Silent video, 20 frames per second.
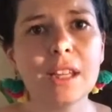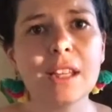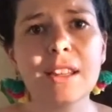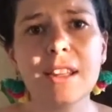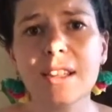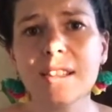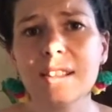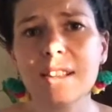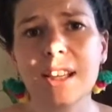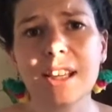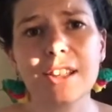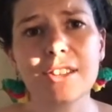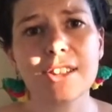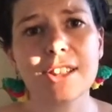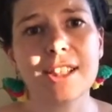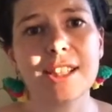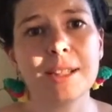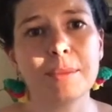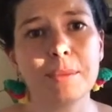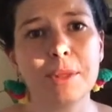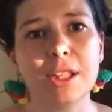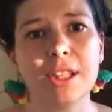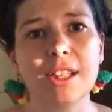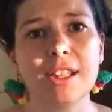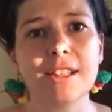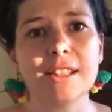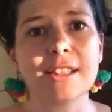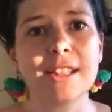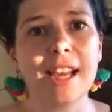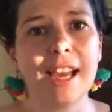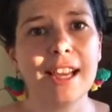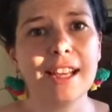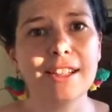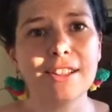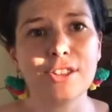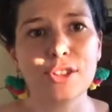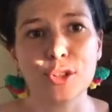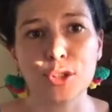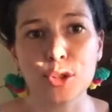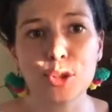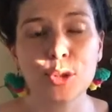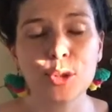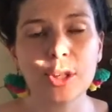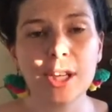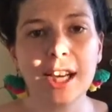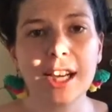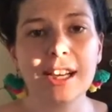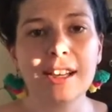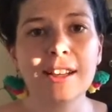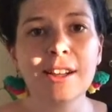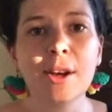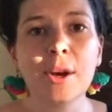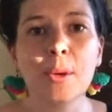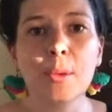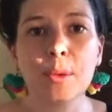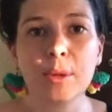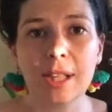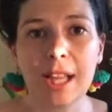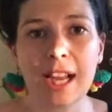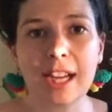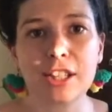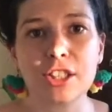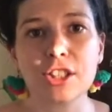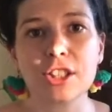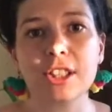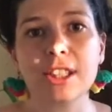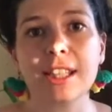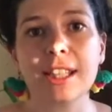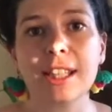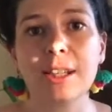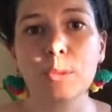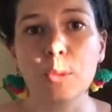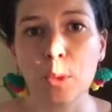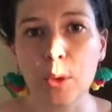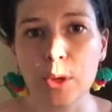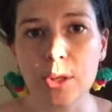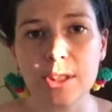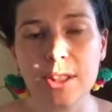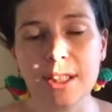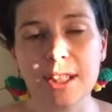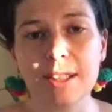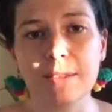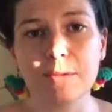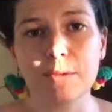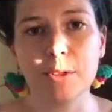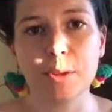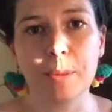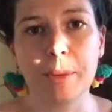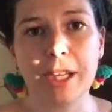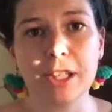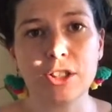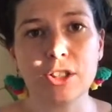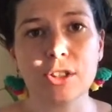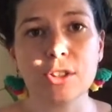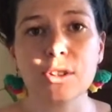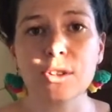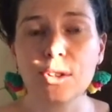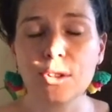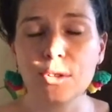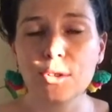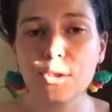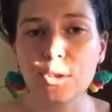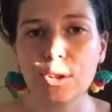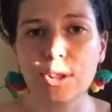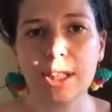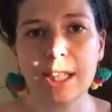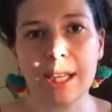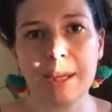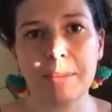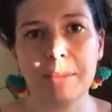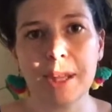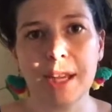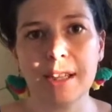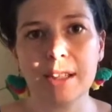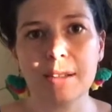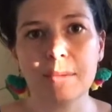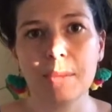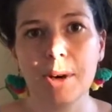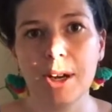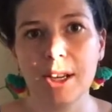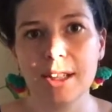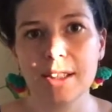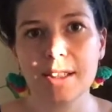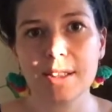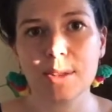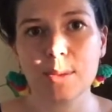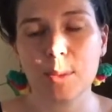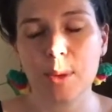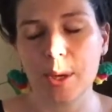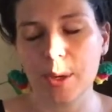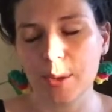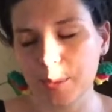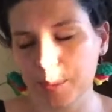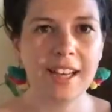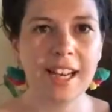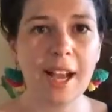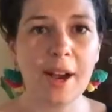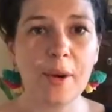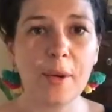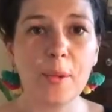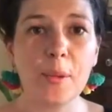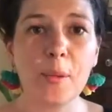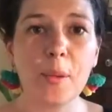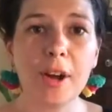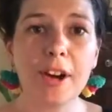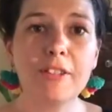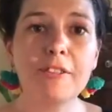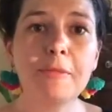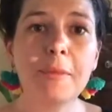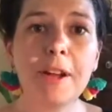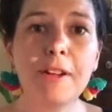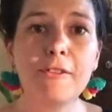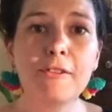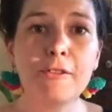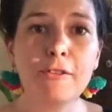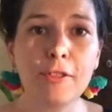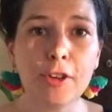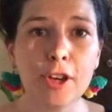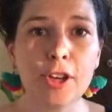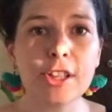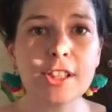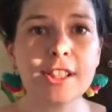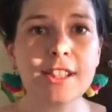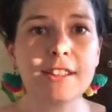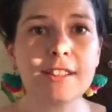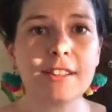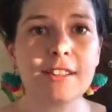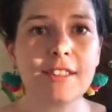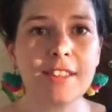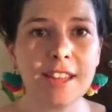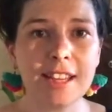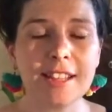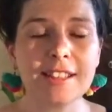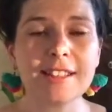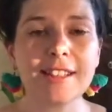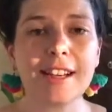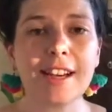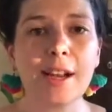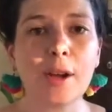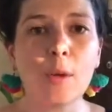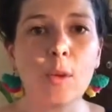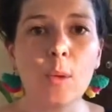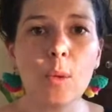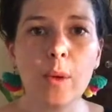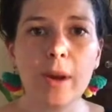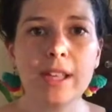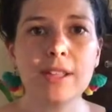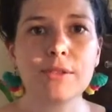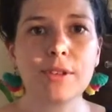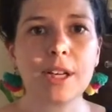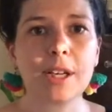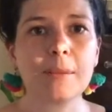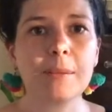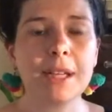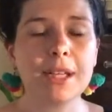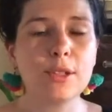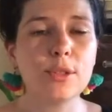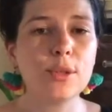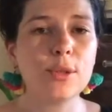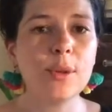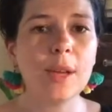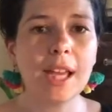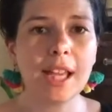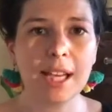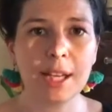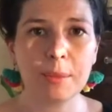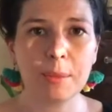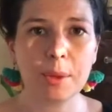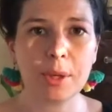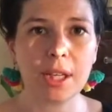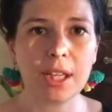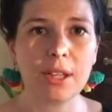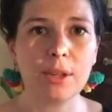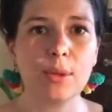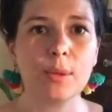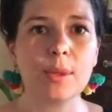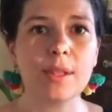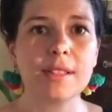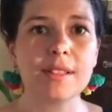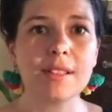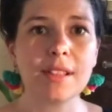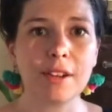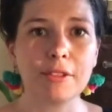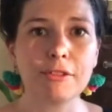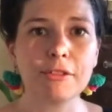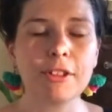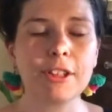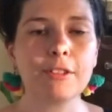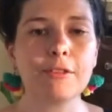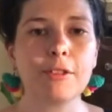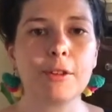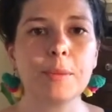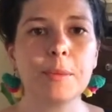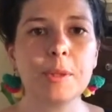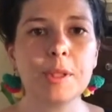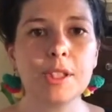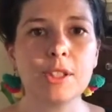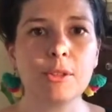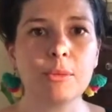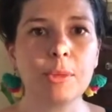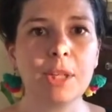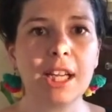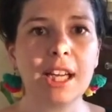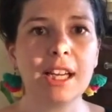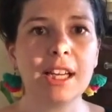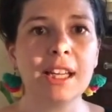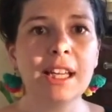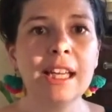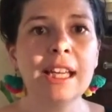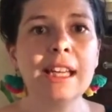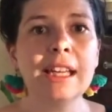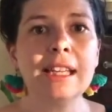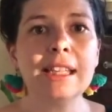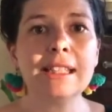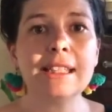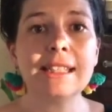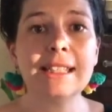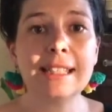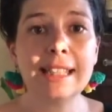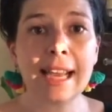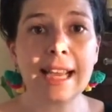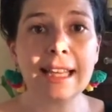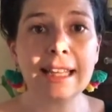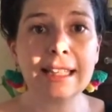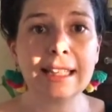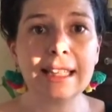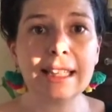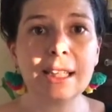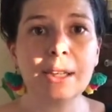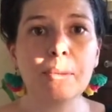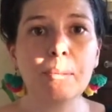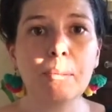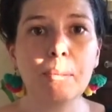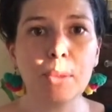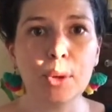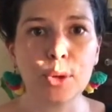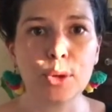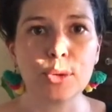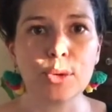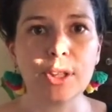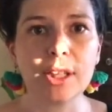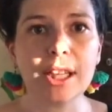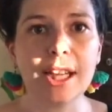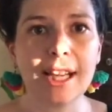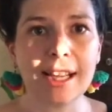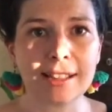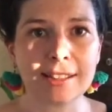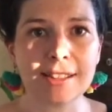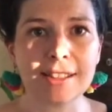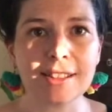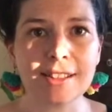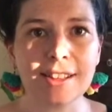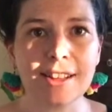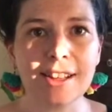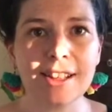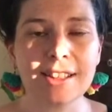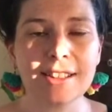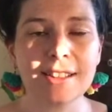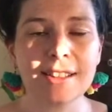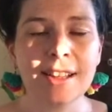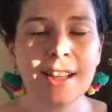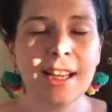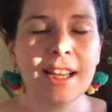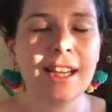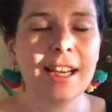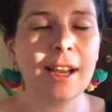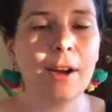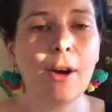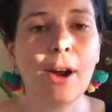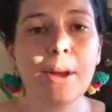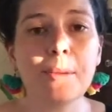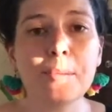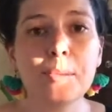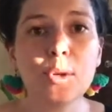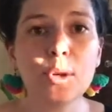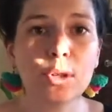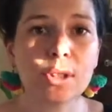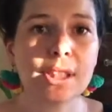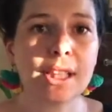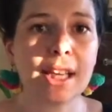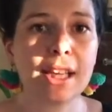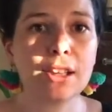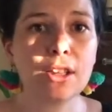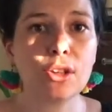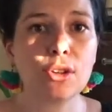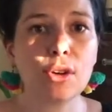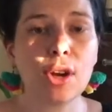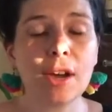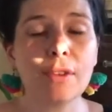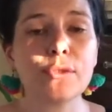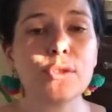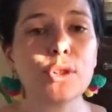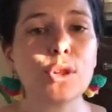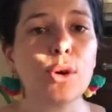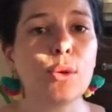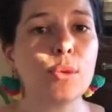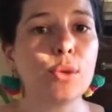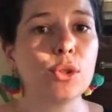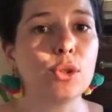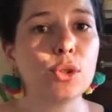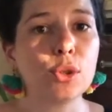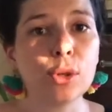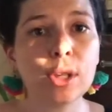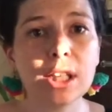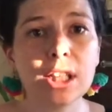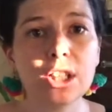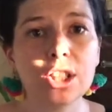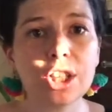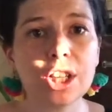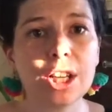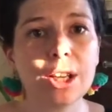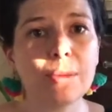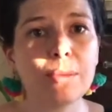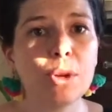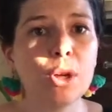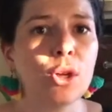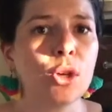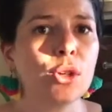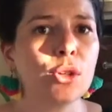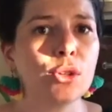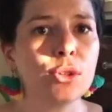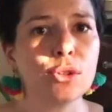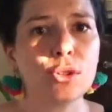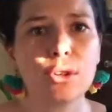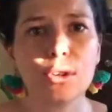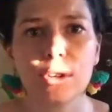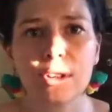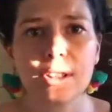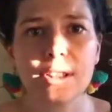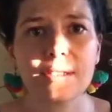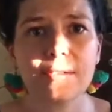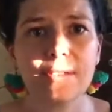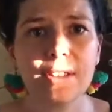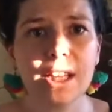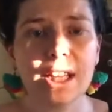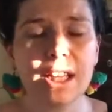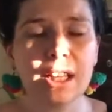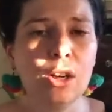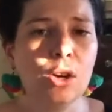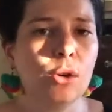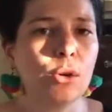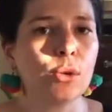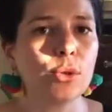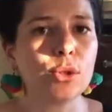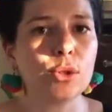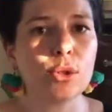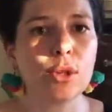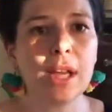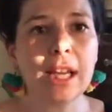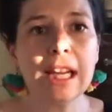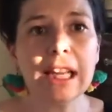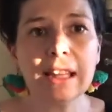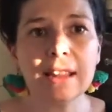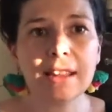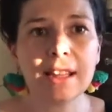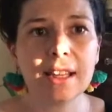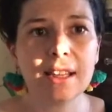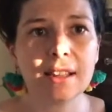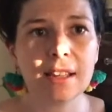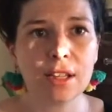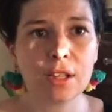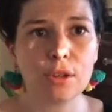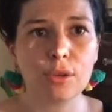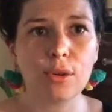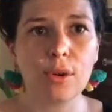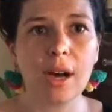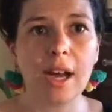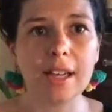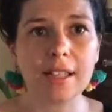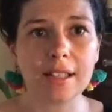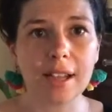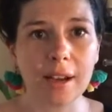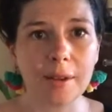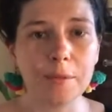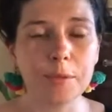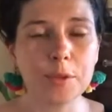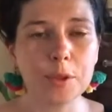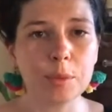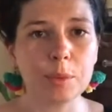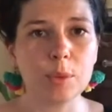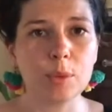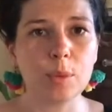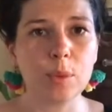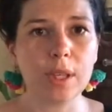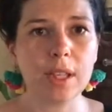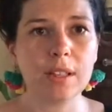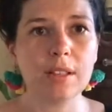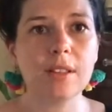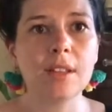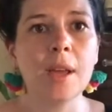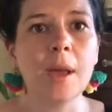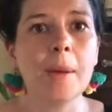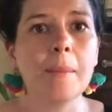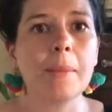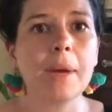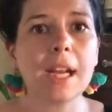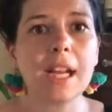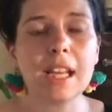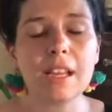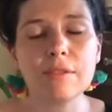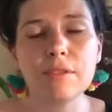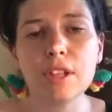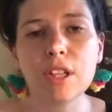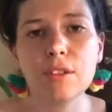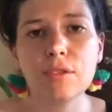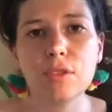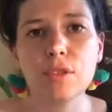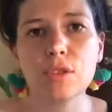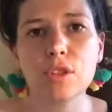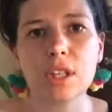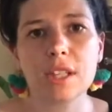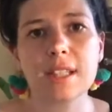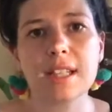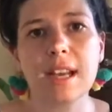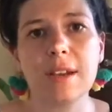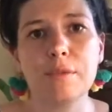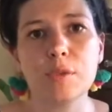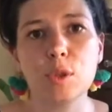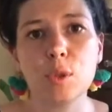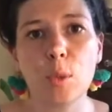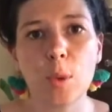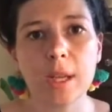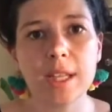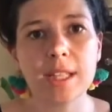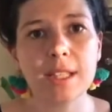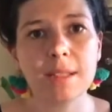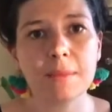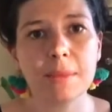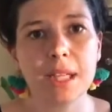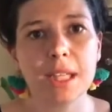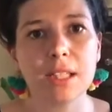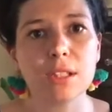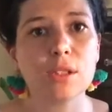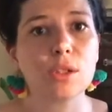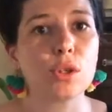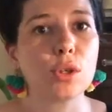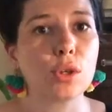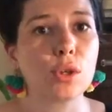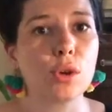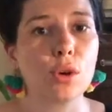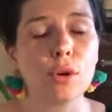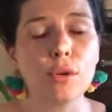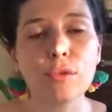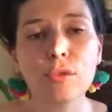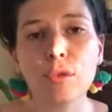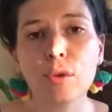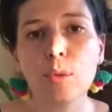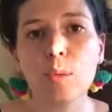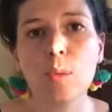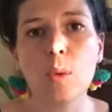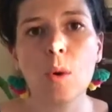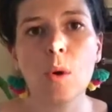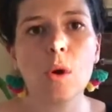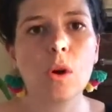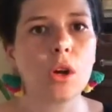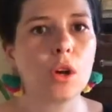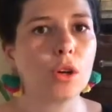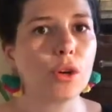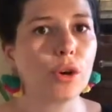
Things like your stimulants and your sugar will actually worsen inflammation, so do keep that in mind as well. Now, one of my first things that I always recommend to anybody who is suffering from insomnia is daily moderate exercise. Now, I'm not saying that you have to go and join a gym, do CrossFit, or do anything that you're uncomfortable with, but even if you just have 20 minutes to go for a walk,